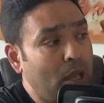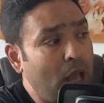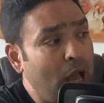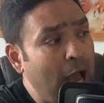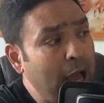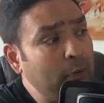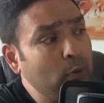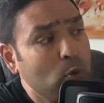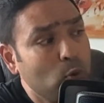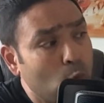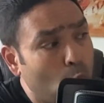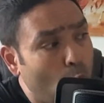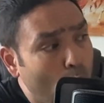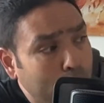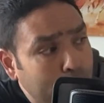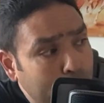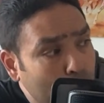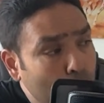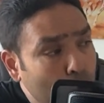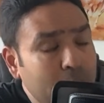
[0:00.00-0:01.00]
I would
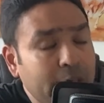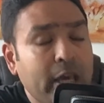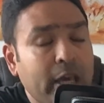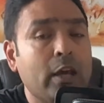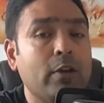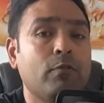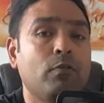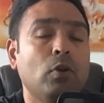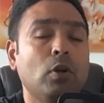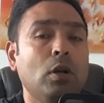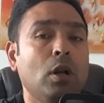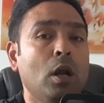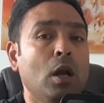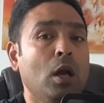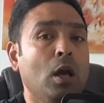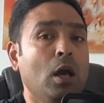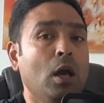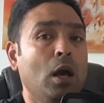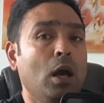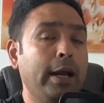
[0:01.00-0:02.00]
want you to be careful
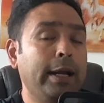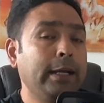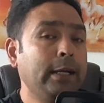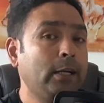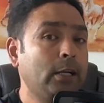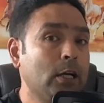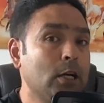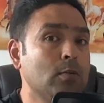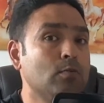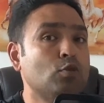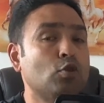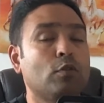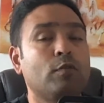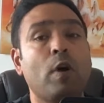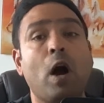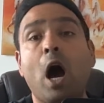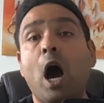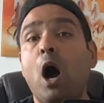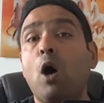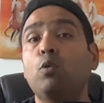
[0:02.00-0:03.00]
in terms of
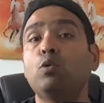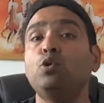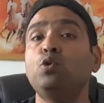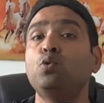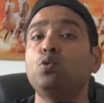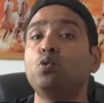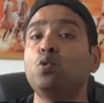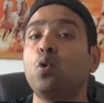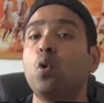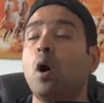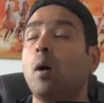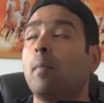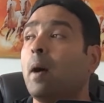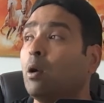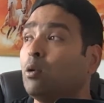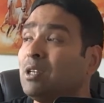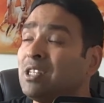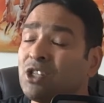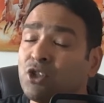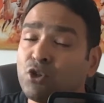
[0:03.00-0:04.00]
how you go
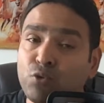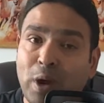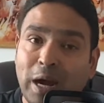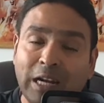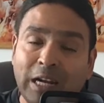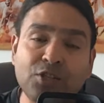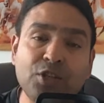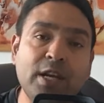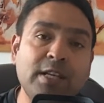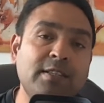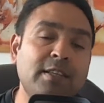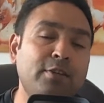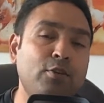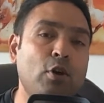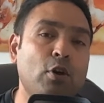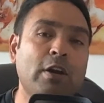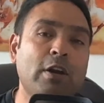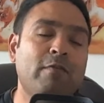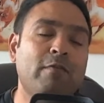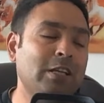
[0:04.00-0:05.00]
about strategizing
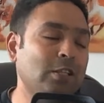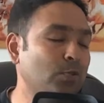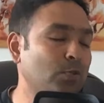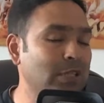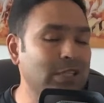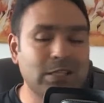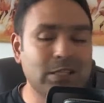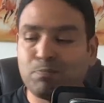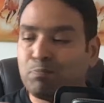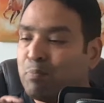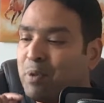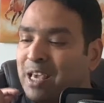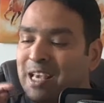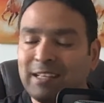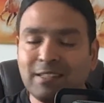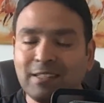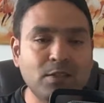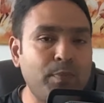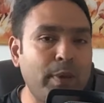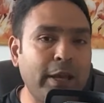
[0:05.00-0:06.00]
your investments.
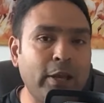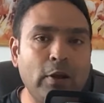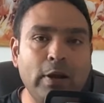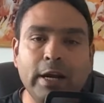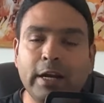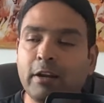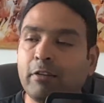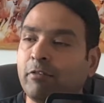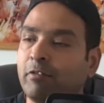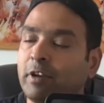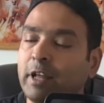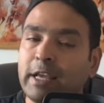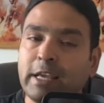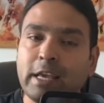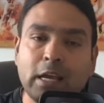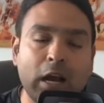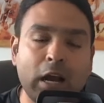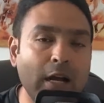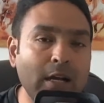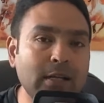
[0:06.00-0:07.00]
Being speculative,
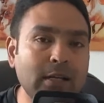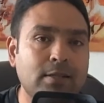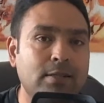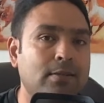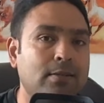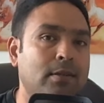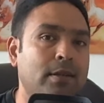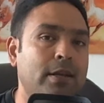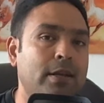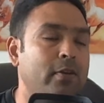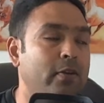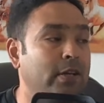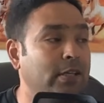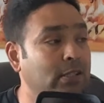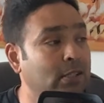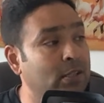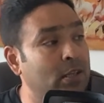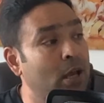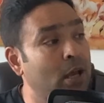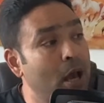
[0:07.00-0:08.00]
taking unnecessary
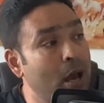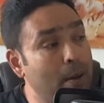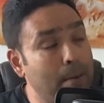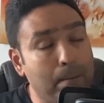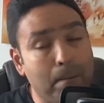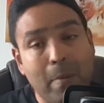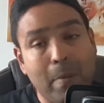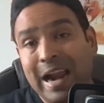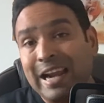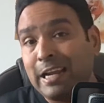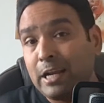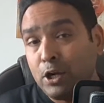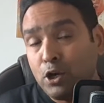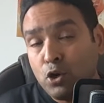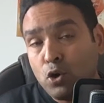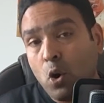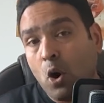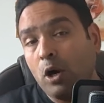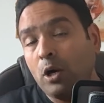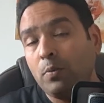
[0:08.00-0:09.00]
risks might
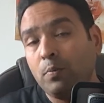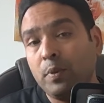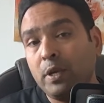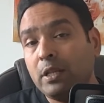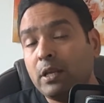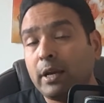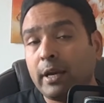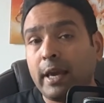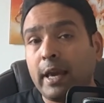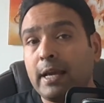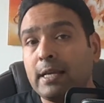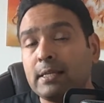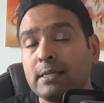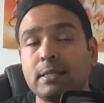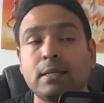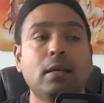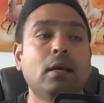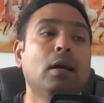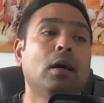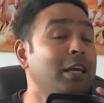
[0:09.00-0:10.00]
not be the
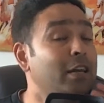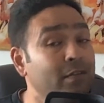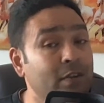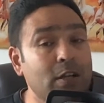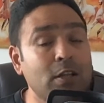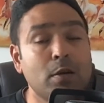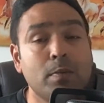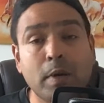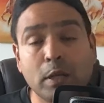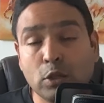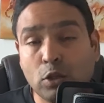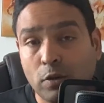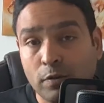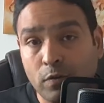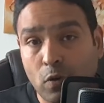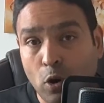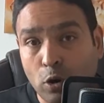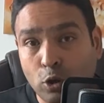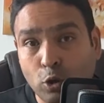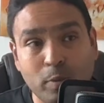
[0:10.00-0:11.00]
case even in the month
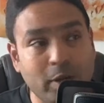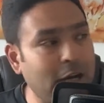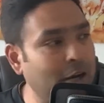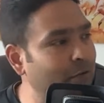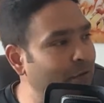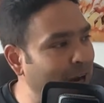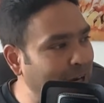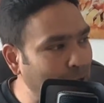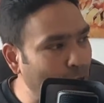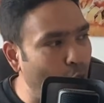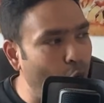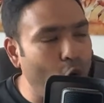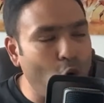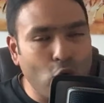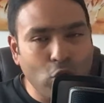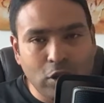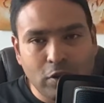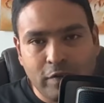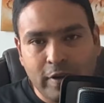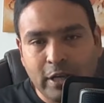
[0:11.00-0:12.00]
of October. In fact,
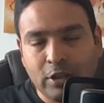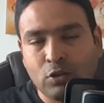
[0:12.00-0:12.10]
all the way